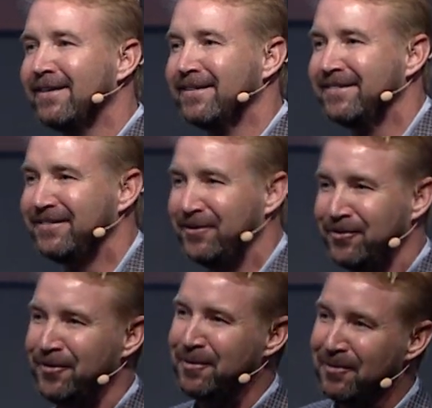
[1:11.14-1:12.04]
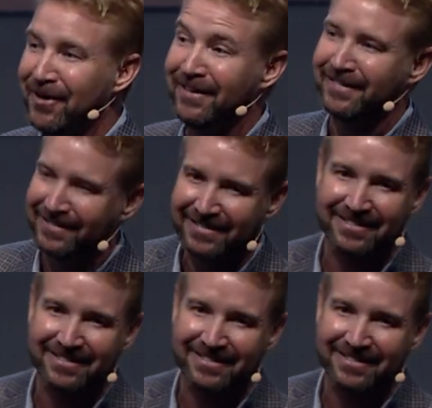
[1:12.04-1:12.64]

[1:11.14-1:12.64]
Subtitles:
her, you're still breathing.